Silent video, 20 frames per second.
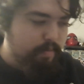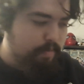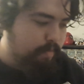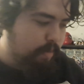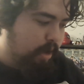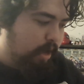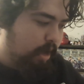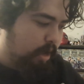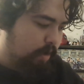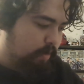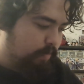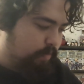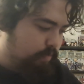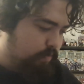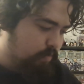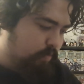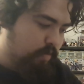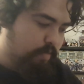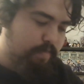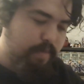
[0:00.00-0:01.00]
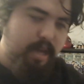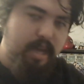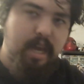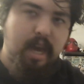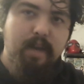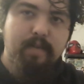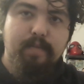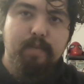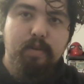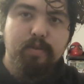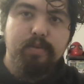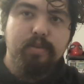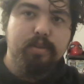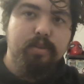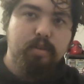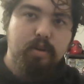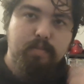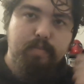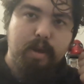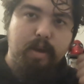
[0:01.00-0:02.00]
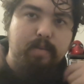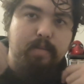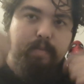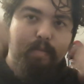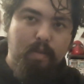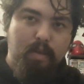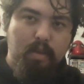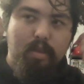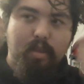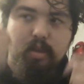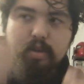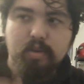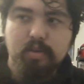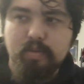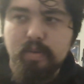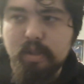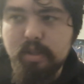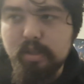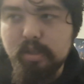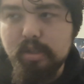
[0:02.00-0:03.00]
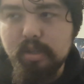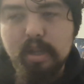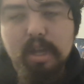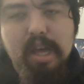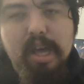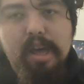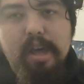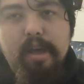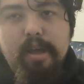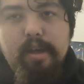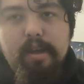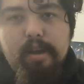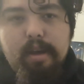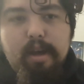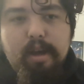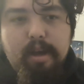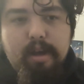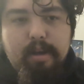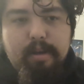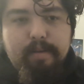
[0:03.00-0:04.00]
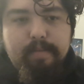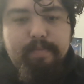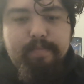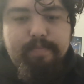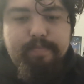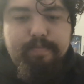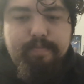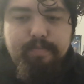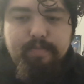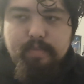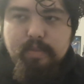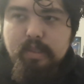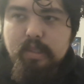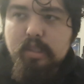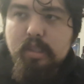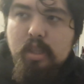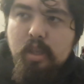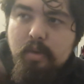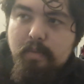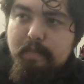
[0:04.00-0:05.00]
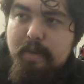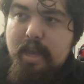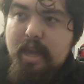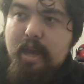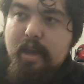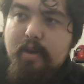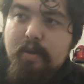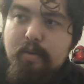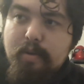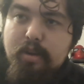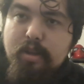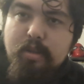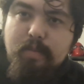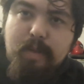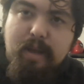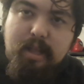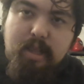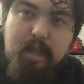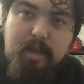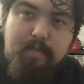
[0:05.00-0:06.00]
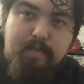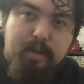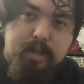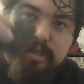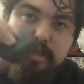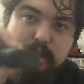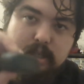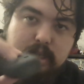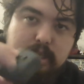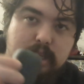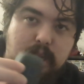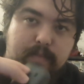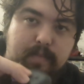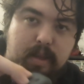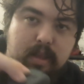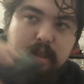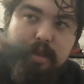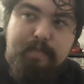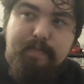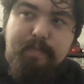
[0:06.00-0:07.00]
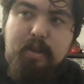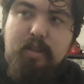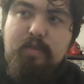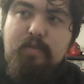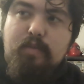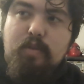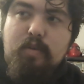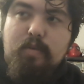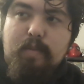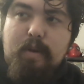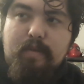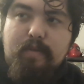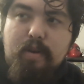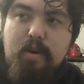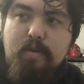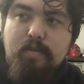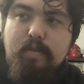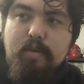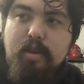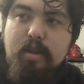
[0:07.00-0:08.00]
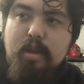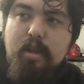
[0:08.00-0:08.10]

my big headphones or probably those ones. Um, but yeah, or either my link buds because I take my link buds for my phone.